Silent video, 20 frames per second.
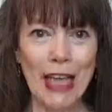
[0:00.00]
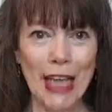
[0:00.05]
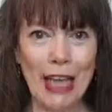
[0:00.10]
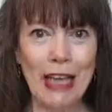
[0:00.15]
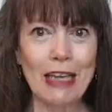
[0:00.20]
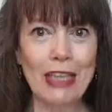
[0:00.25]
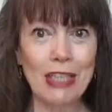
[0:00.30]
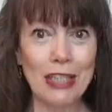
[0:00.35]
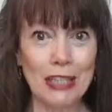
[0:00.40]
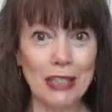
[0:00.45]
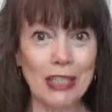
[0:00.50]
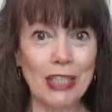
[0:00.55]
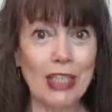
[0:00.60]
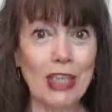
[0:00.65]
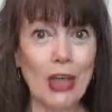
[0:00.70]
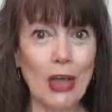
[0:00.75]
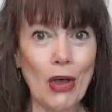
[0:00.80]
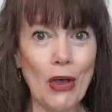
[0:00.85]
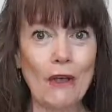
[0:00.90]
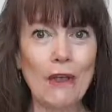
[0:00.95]

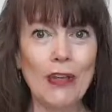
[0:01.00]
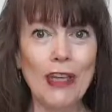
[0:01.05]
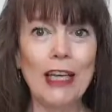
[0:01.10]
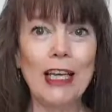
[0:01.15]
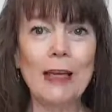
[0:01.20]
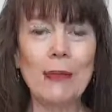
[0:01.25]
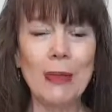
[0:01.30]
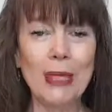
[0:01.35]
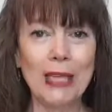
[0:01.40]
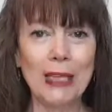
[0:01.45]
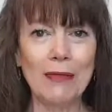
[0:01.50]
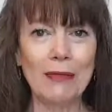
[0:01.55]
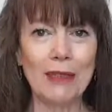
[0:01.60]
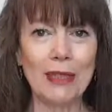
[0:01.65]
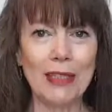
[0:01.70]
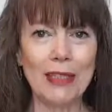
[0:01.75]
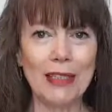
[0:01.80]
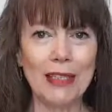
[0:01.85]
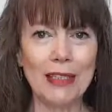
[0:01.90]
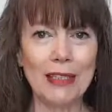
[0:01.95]
actually overcoming
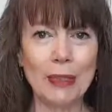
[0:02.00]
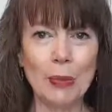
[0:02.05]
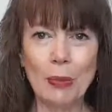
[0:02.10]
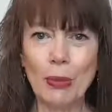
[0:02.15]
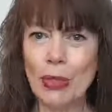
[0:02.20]
everything,